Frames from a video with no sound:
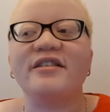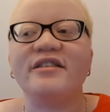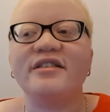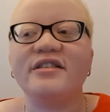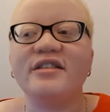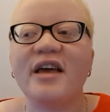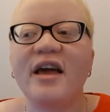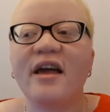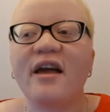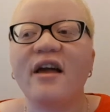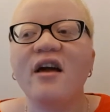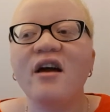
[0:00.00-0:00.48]
the
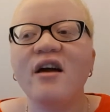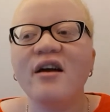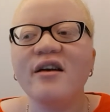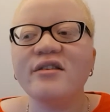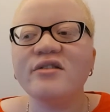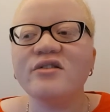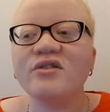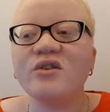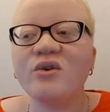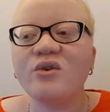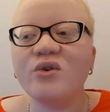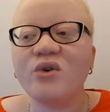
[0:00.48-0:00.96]
day.
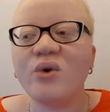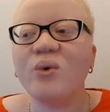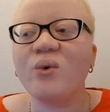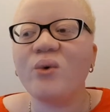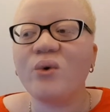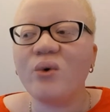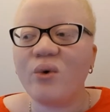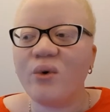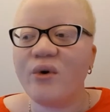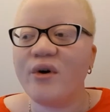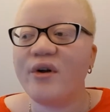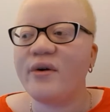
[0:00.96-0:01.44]
So no
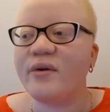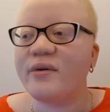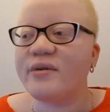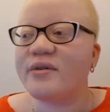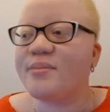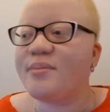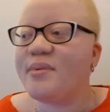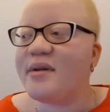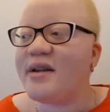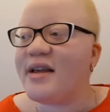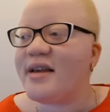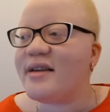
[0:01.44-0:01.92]
oils,
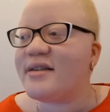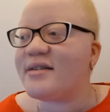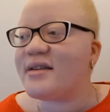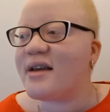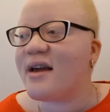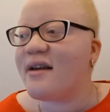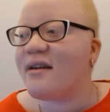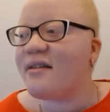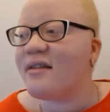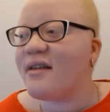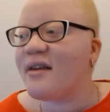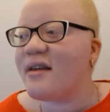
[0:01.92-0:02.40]
please.
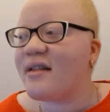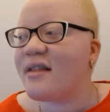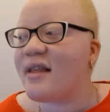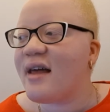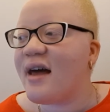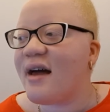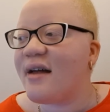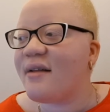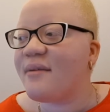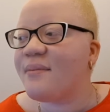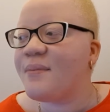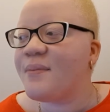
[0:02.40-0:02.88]
I think
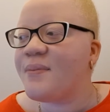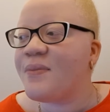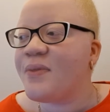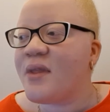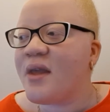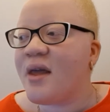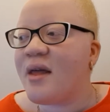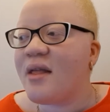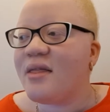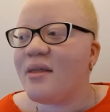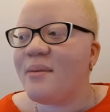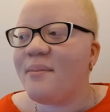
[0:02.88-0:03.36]
that
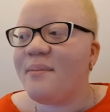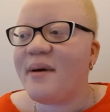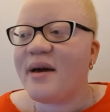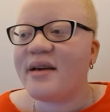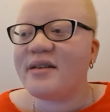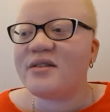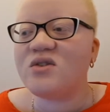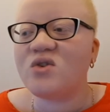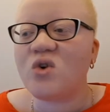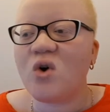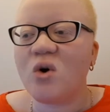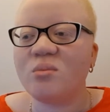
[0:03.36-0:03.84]
the
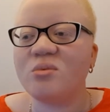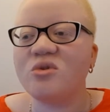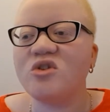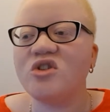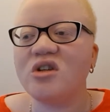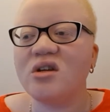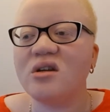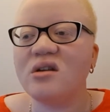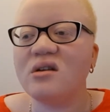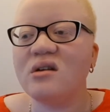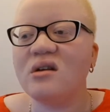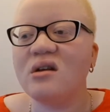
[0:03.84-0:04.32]
best
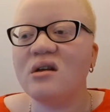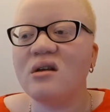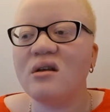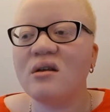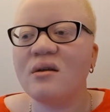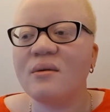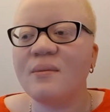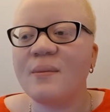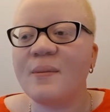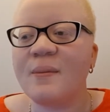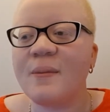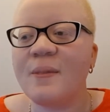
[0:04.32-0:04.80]
option
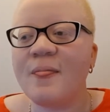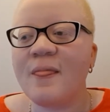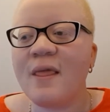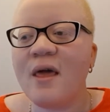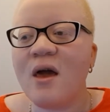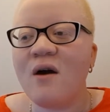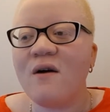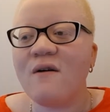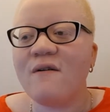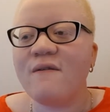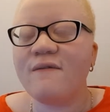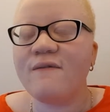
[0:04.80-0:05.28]

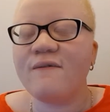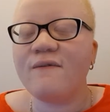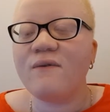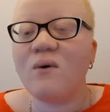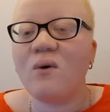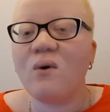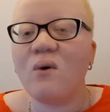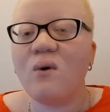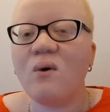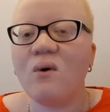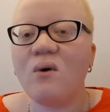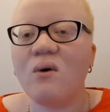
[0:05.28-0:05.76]

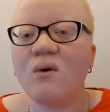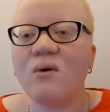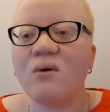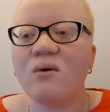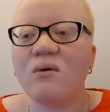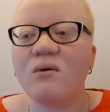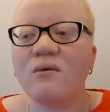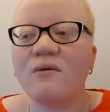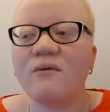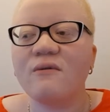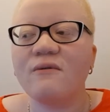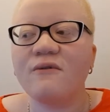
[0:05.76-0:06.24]
for
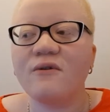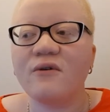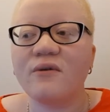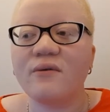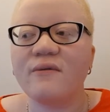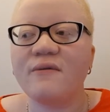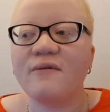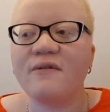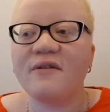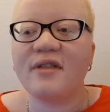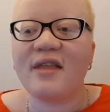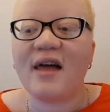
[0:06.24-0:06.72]

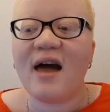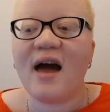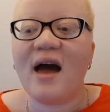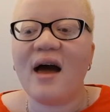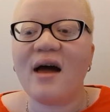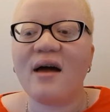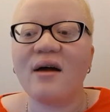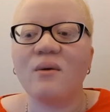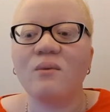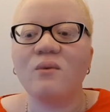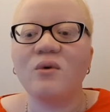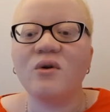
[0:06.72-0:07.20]

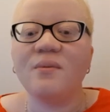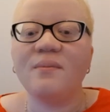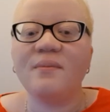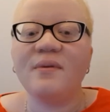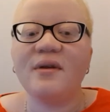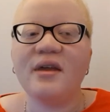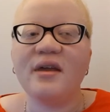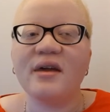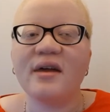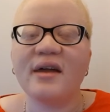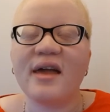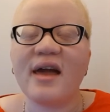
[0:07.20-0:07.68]
that would
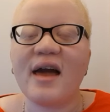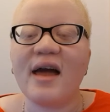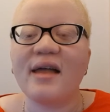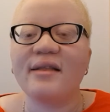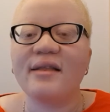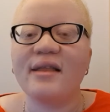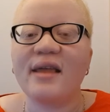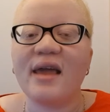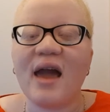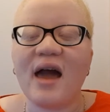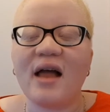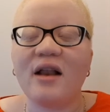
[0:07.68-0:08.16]
be, again,
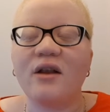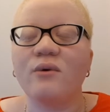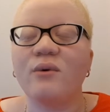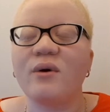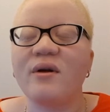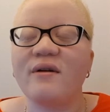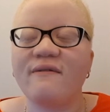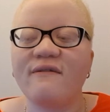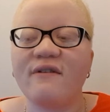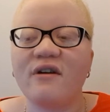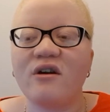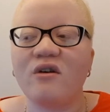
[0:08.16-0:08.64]
the
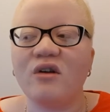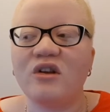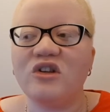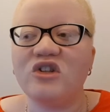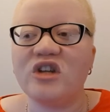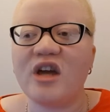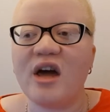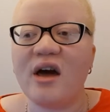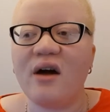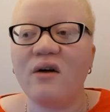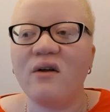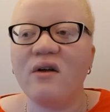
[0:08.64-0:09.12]
aloe vera
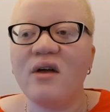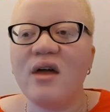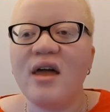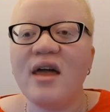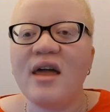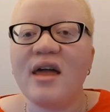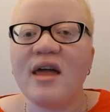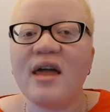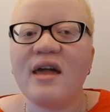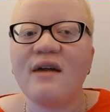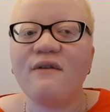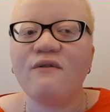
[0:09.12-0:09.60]
gel.
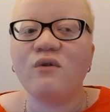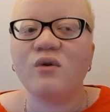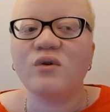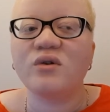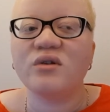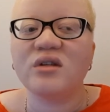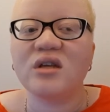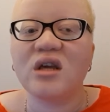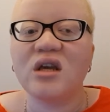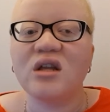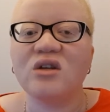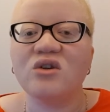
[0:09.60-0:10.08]
If your
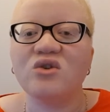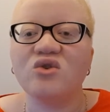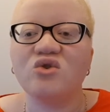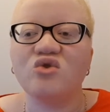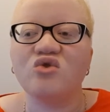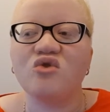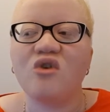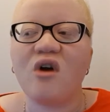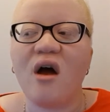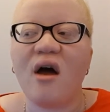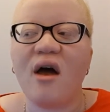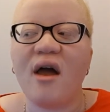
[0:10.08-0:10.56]
skin is
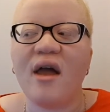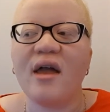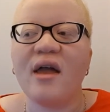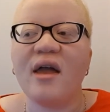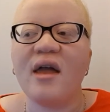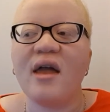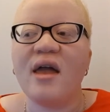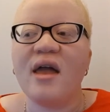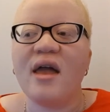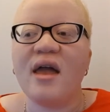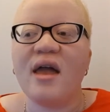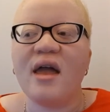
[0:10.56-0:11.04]
dry,
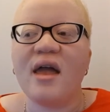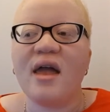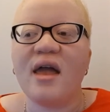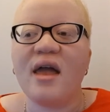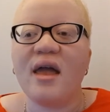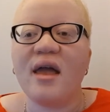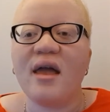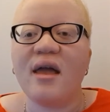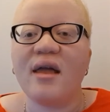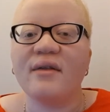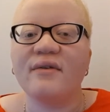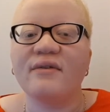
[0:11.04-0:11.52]

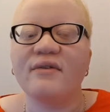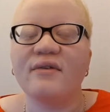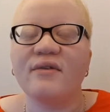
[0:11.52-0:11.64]
it